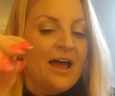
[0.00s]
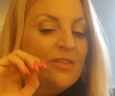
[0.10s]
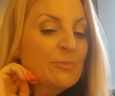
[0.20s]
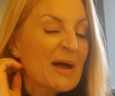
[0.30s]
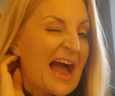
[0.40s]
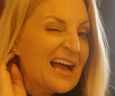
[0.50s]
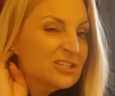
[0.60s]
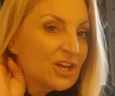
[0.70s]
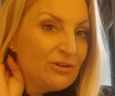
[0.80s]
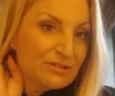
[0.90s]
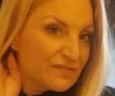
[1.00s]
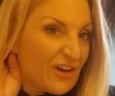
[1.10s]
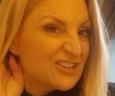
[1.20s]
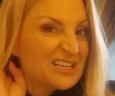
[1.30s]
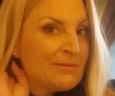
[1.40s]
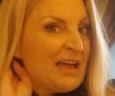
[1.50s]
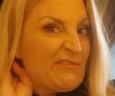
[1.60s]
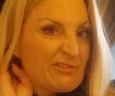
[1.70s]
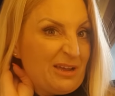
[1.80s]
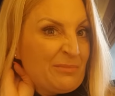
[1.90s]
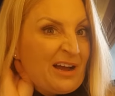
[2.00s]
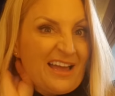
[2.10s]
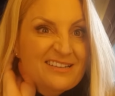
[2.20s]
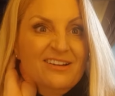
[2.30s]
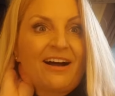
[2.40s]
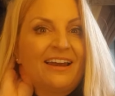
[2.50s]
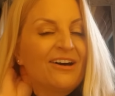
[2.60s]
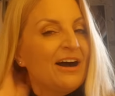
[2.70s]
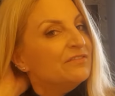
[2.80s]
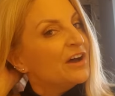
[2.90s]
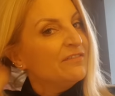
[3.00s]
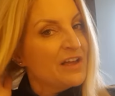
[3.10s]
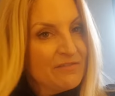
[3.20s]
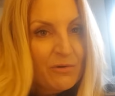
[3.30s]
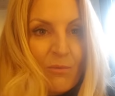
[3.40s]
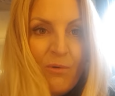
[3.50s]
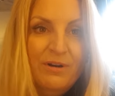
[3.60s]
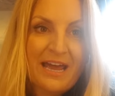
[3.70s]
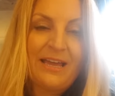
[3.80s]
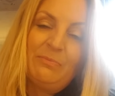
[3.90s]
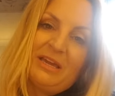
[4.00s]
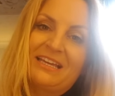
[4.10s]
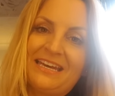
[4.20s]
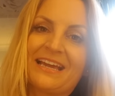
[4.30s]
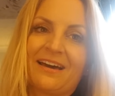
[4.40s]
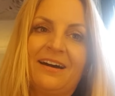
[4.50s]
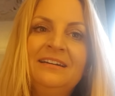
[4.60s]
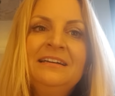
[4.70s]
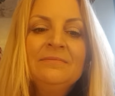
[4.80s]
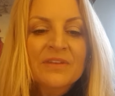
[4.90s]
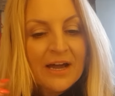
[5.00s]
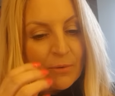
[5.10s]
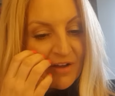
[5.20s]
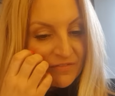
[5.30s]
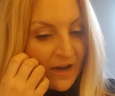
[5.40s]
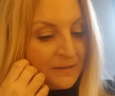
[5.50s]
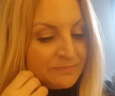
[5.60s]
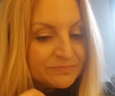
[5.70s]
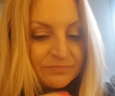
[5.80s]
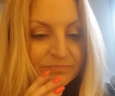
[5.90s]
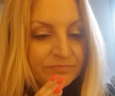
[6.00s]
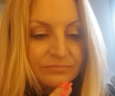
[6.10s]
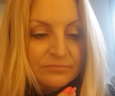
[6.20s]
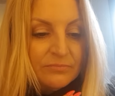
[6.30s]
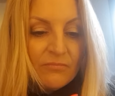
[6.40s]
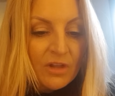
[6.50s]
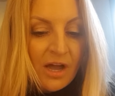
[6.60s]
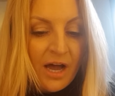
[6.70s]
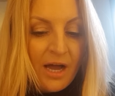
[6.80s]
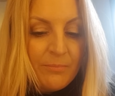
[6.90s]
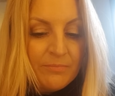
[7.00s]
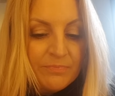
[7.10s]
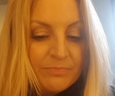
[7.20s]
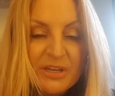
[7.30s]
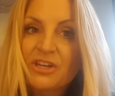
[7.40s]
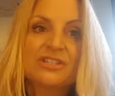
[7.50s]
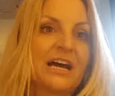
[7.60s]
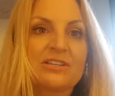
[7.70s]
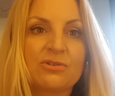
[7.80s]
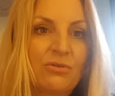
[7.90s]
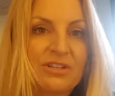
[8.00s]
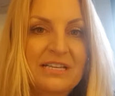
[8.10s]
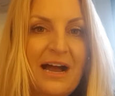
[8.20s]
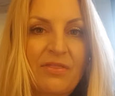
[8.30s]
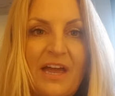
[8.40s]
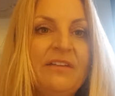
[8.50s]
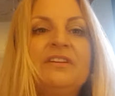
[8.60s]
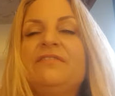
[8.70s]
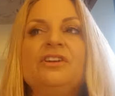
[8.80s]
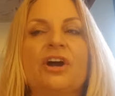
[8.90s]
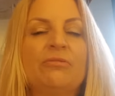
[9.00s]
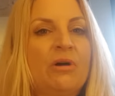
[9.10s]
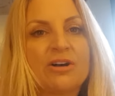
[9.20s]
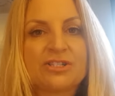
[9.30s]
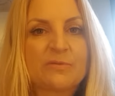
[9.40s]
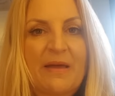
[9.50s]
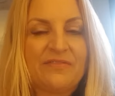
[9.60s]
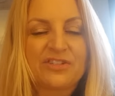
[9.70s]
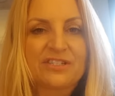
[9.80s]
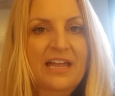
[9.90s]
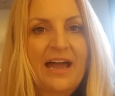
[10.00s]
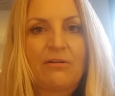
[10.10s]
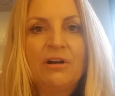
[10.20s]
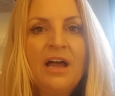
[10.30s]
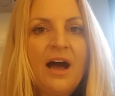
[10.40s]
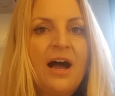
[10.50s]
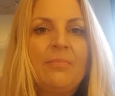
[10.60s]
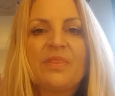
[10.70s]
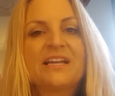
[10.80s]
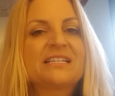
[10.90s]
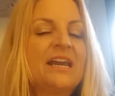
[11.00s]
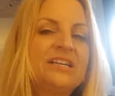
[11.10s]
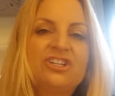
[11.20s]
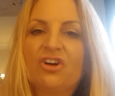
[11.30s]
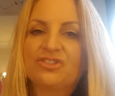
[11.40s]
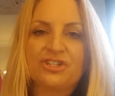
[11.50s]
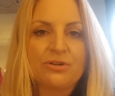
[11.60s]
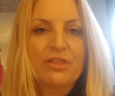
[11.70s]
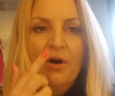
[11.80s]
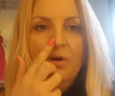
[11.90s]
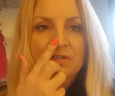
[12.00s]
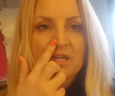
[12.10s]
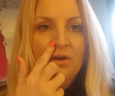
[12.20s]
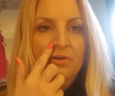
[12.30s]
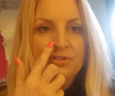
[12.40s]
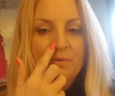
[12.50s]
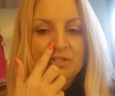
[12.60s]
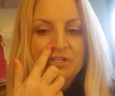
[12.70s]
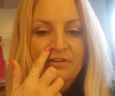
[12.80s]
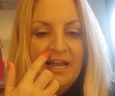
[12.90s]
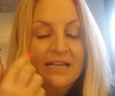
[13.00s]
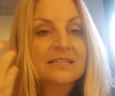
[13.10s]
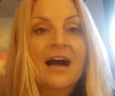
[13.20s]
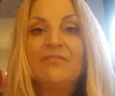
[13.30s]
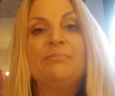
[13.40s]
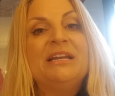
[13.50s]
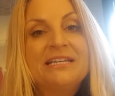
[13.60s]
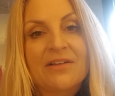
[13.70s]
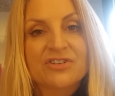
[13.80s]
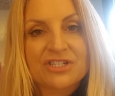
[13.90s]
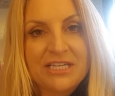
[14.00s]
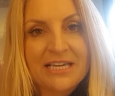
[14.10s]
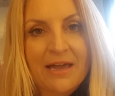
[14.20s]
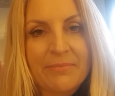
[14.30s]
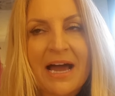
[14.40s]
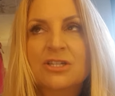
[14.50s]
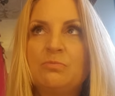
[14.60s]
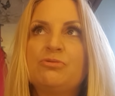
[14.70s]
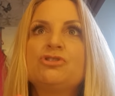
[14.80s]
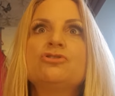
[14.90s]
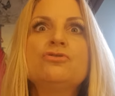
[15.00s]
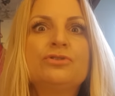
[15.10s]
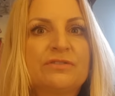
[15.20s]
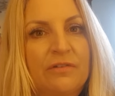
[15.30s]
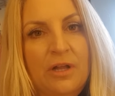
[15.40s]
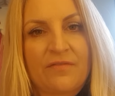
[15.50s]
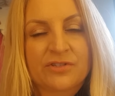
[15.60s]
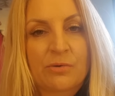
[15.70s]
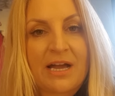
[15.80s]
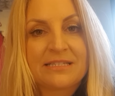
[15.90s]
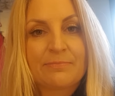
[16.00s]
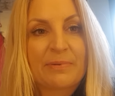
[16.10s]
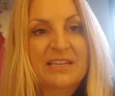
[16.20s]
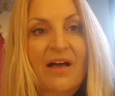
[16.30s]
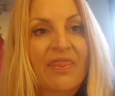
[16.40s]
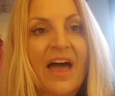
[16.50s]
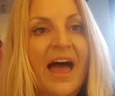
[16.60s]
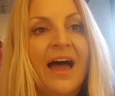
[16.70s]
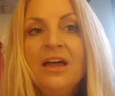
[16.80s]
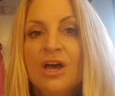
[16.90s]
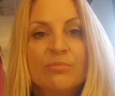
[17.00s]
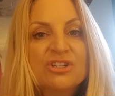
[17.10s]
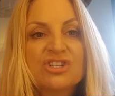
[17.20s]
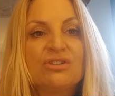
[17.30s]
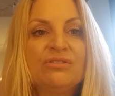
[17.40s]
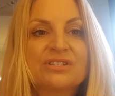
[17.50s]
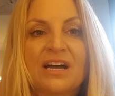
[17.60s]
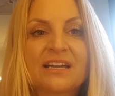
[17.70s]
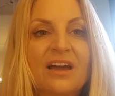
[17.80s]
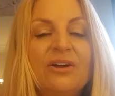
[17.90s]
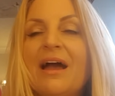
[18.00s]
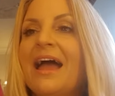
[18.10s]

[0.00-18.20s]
at the back? So it's first time ever in my entire life that I've ever worn a bigger knicker. However, um, because that's all that's out there. Even if you go to Marks and Spencer's now, um, they're tending not to do thongs, they're not doing strings. I've been down to TK Maxx, beautiful underwear down there, but as soon as I go